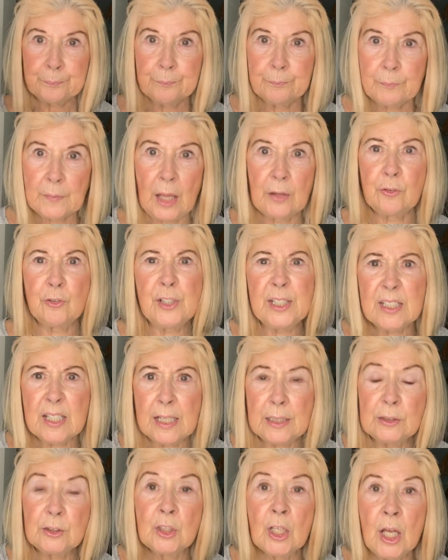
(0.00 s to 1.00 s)

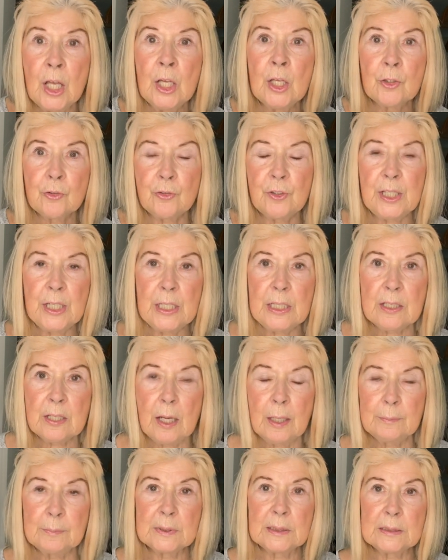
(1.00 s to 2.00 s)
3
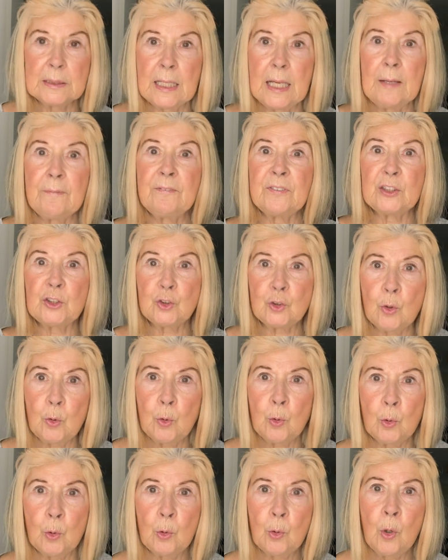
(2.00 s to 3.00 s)
times a day for
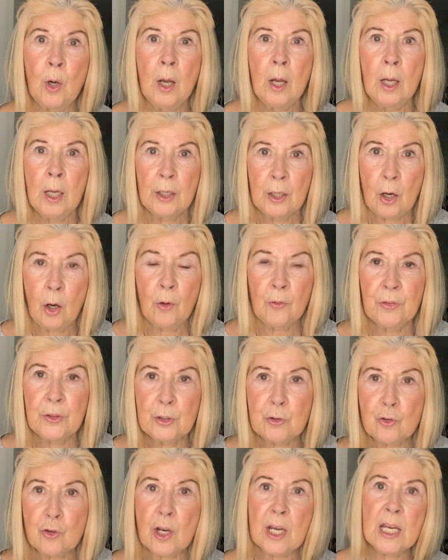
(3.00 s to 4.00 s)
sure. On the
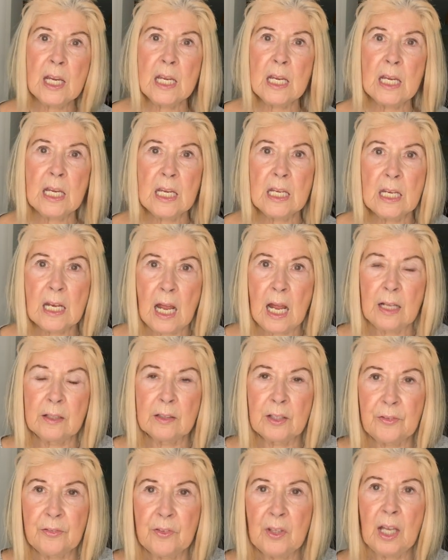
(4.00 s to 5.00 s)
train, at
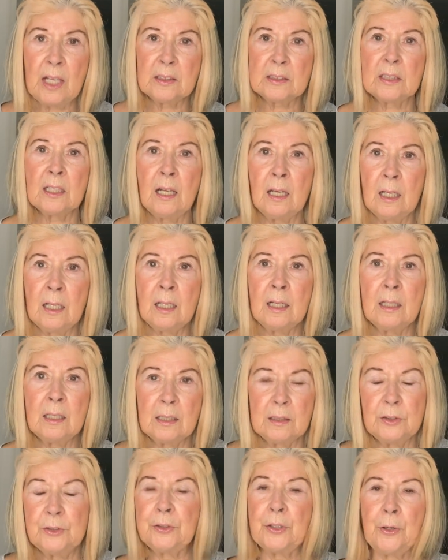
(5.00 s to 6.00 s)
the theatre,
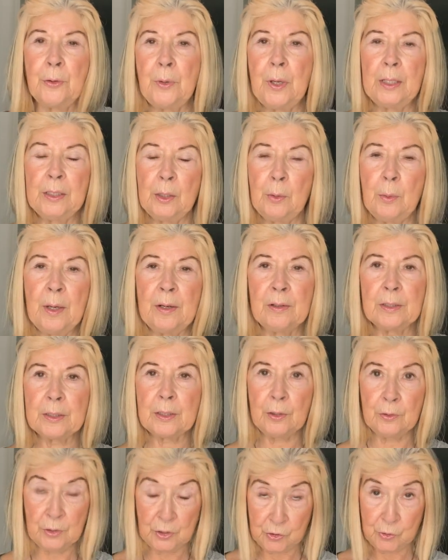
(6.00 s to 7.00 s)
you know, anywhere I
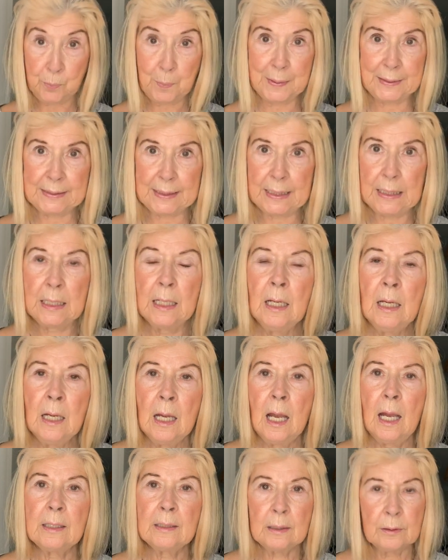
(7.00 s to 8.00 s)
go that's busy.
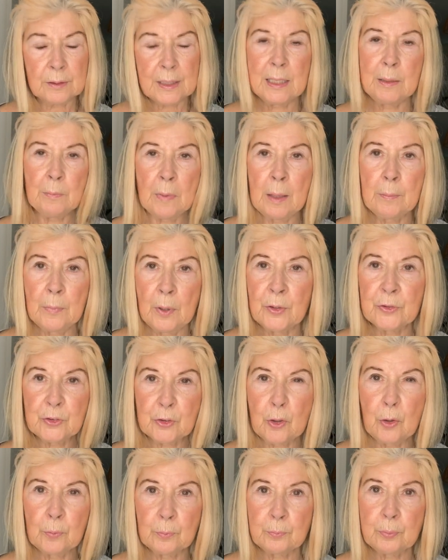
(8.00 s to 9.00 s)
And I'll keep my mask
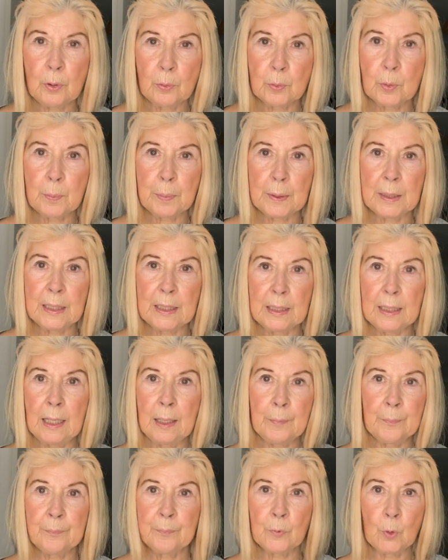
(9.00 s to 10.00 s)
on probably
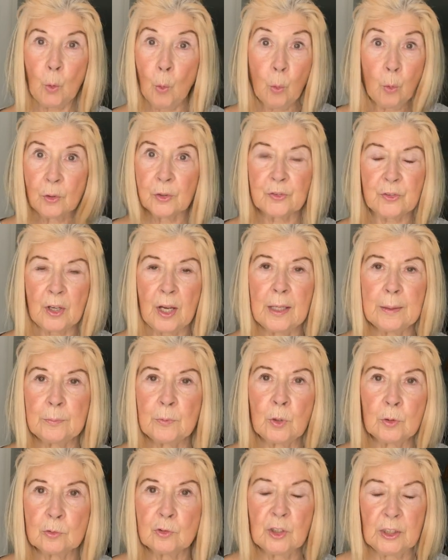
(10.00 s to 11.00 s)
all the time,
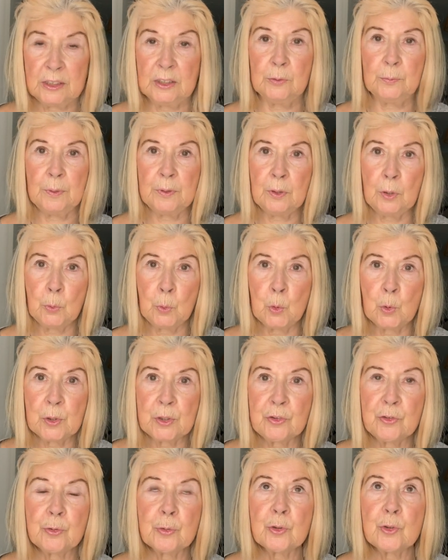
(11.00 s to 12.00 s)
not just when I walk
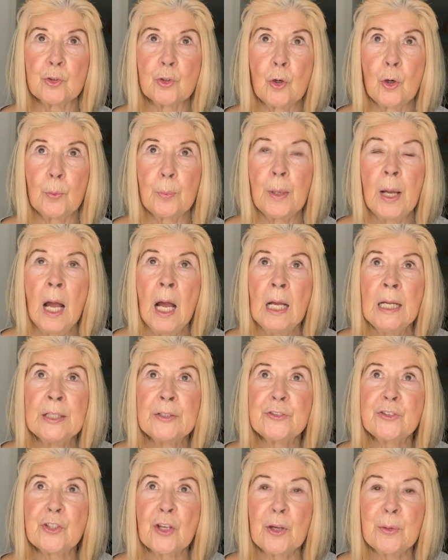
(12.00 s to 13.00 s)
into a shop.
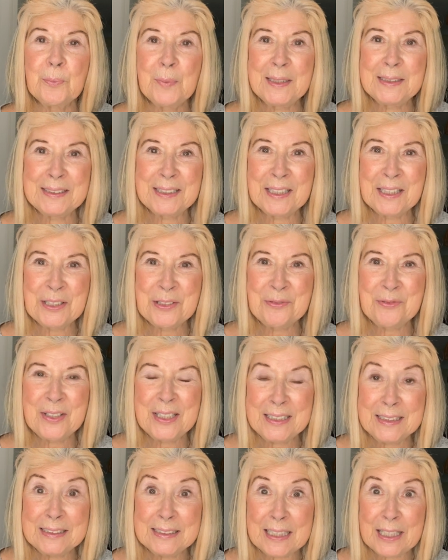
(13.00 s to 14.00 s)
So I'm meeting a
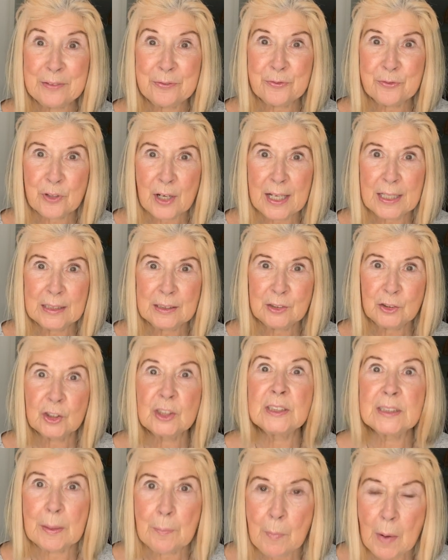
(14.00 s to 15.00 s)
really dear friend.
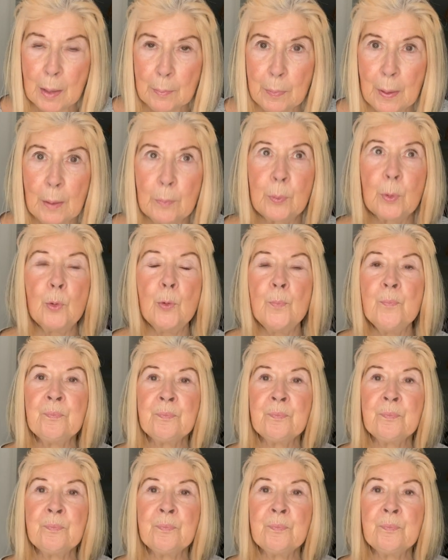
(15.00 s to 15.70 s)
She's in my bubble.